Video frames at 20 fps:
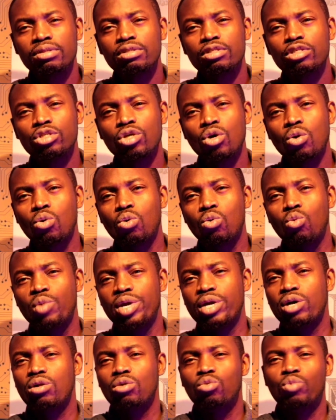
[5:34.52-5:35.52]
So
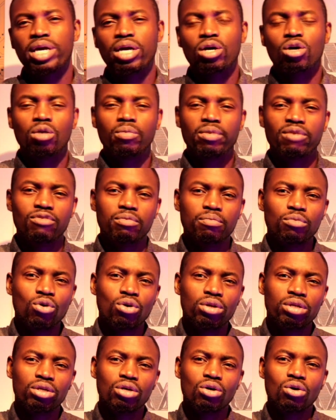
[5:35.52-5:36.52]
we all wake up every
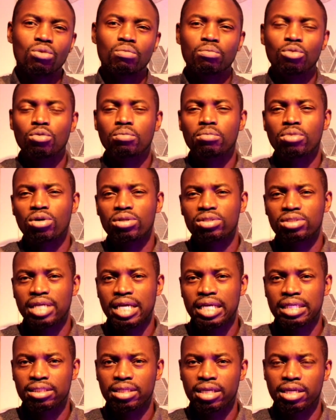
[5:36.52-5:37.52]
morning. Oh, Bloomberg
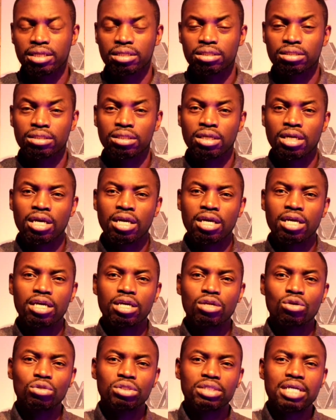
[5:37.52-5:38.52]
says these,
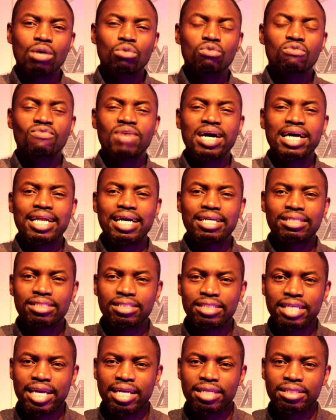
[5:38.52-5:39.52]
Yahoo Finance
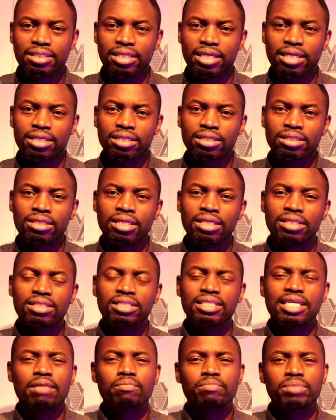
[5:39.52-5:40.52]
says these,
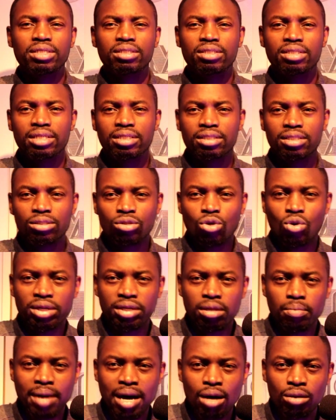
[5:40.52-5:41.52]
CNBC is
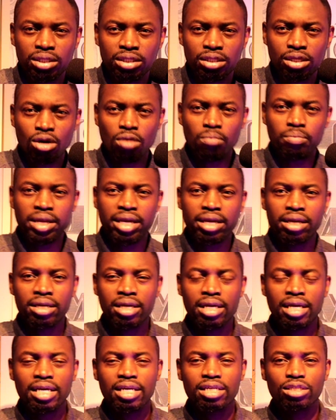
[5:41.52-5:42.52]
talking about this company.
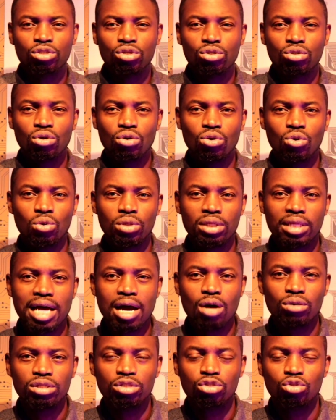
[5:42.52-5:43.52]
It's going to go
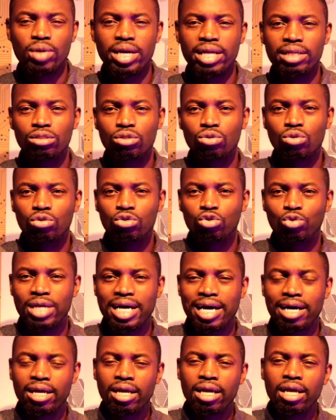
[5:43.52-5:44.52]
down the drain. It's going to do
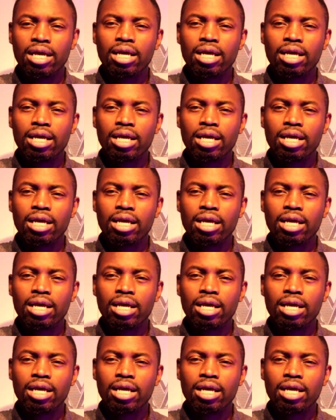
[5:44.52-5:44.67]
that.